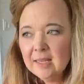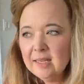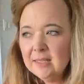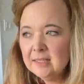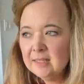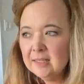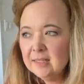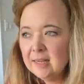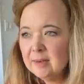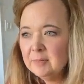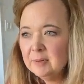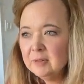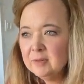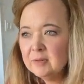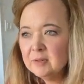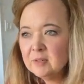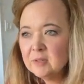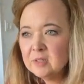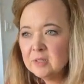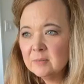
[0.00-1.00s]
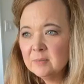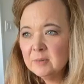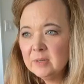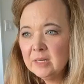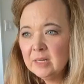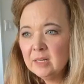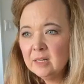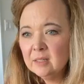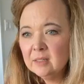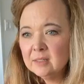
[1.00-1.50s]
and I believe there's
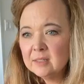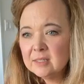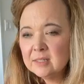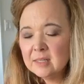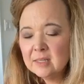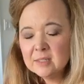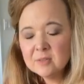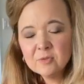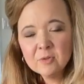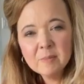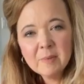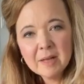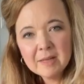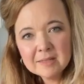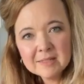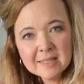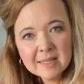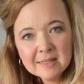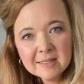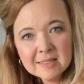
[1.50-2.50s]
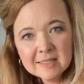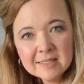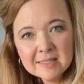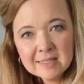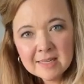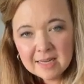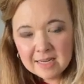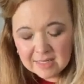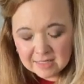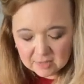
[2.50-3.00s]
someone else that's from outside the
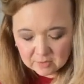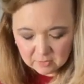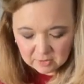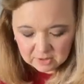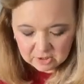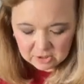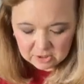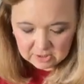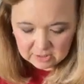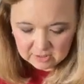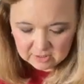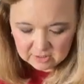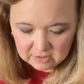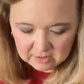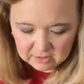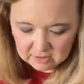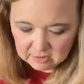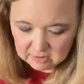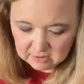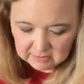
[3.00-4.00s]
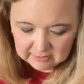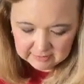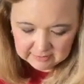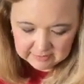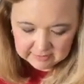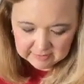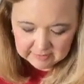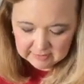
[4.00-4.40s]
States, which is